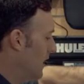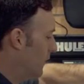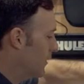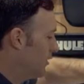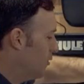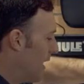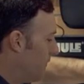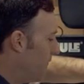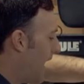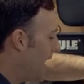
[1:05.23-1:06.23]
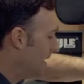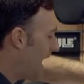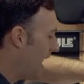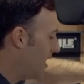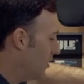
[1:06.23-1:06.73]
If you do have fat
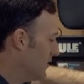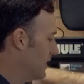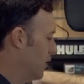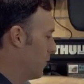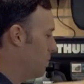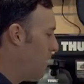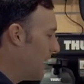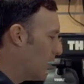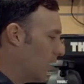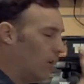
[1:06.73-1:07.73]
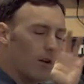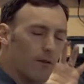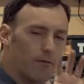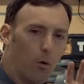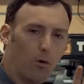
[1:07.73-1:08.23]
tires that are bigger
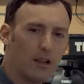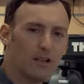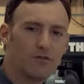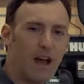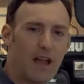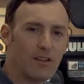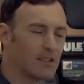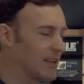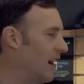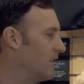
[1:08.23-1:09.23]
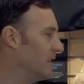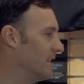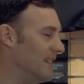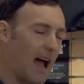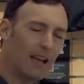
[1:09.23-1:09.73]
four inch, five inch tires,
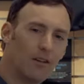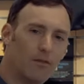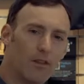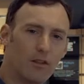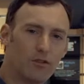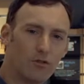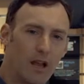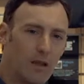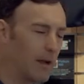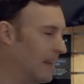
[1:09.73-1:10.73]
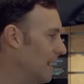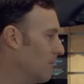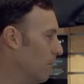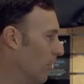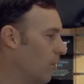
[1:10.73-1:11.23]
it's not gonna fit in the tray, but
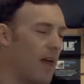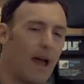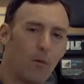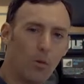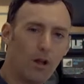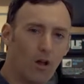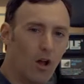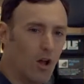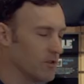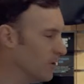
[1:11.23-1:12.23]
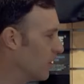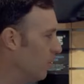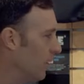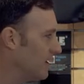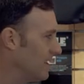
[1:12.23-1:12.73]
anything below that will. So your
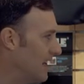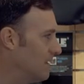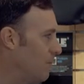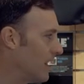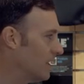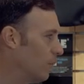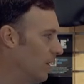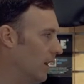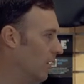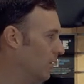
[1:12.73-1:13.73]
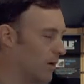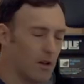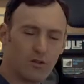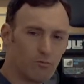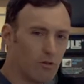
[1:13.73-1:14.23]
plus size bikes will, as
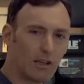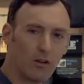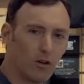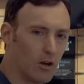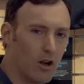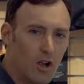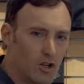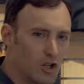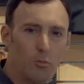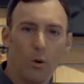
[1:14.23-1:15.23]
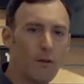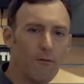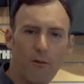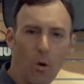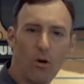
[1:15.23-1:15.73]
well as your regular
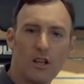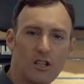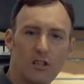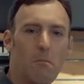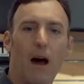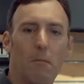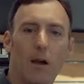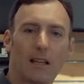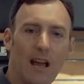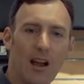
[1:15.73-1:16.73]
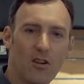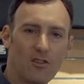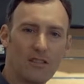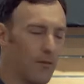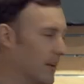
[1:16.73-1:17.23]
2.4 inch mountain bike tires
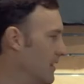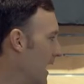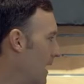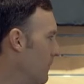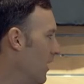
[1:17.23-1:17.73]
and stuff like that.